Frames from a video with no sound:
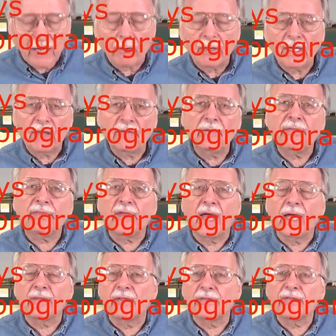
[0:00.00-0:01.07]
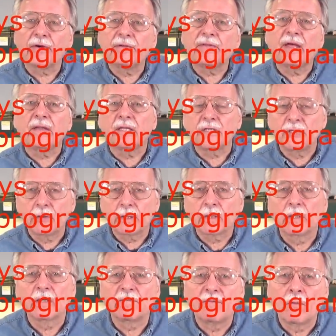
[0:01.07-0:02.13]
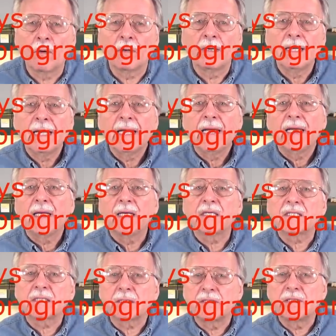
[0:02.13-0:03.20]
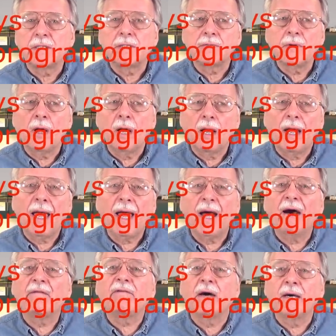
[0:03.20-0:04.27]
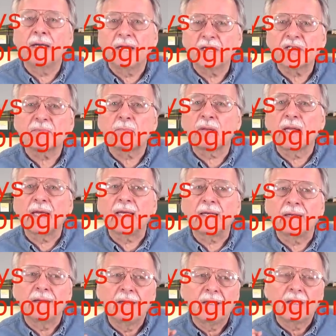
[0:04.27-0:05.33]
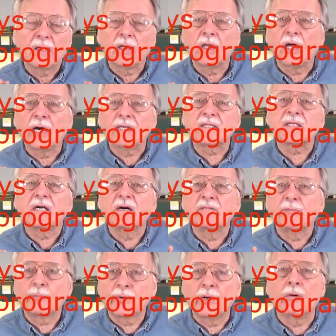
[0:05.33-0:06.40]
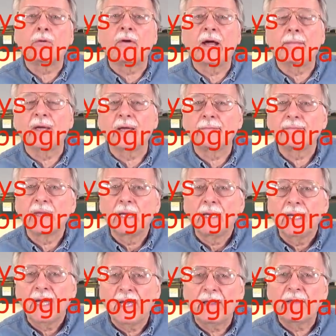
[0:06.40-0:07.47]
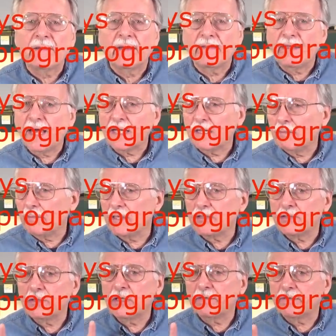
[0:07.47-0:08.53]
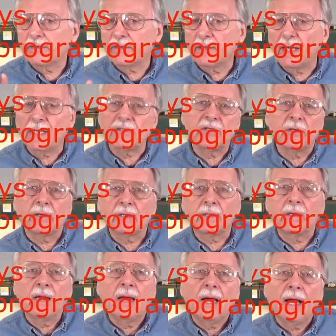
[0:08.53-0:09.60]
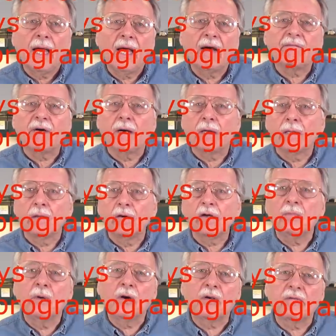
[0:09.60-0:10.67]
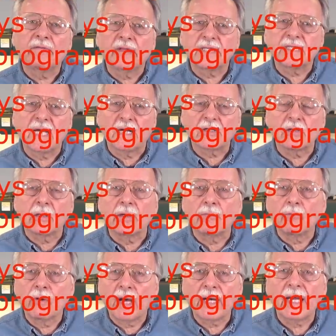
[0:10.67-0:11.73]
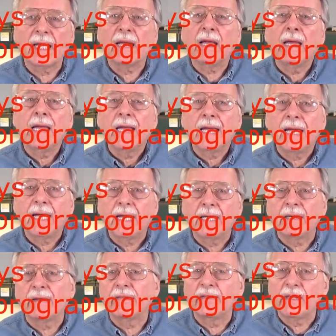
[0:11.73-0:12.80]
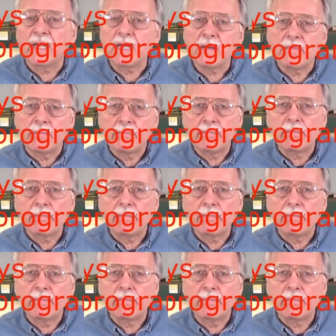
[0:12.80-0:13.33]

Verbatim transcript: Now, another thing, the third thing that you can look for is, do you have unexplained loss of programming? And that can be two different things. You can have a locomotive that's actually running and the,